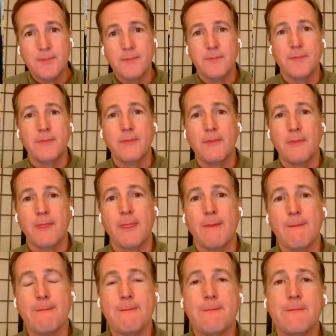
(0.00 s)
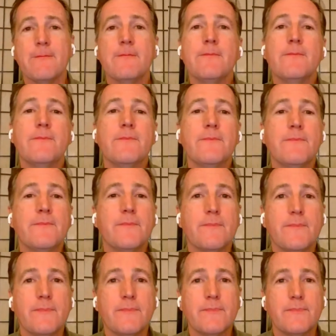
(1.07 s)

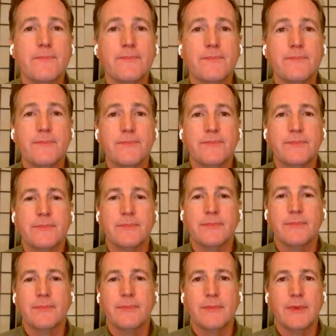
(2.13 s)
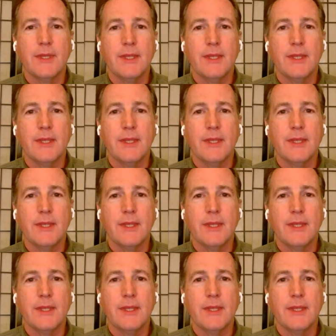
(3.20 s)
[no speech]